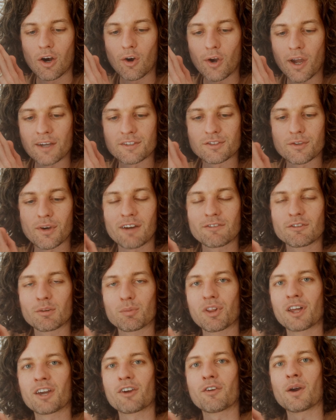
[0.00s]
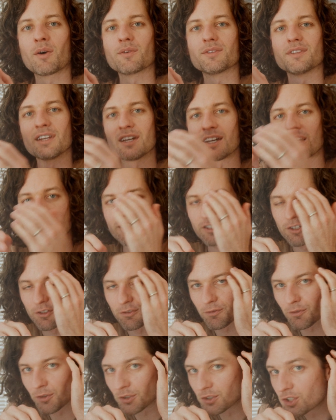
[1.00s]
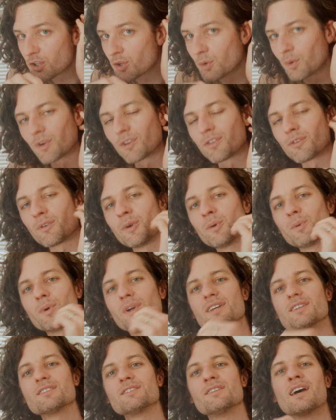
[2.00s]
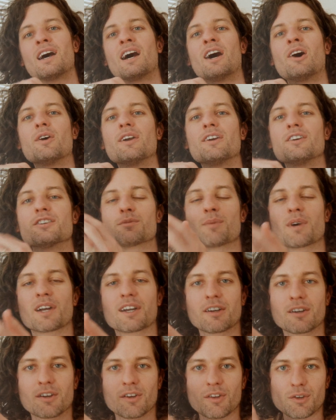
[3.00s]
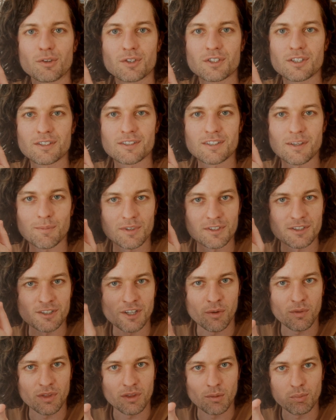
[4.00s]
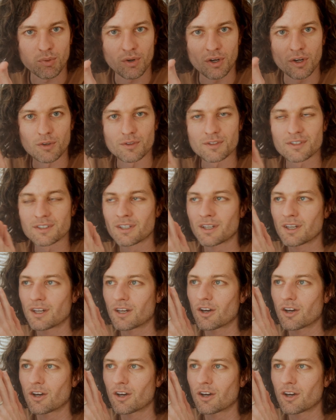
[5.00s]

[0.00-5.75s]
Okay, so after playing around with Dehancer for 2 or 3 weeks now, here's my conclusions. I'm gonna start with the pros.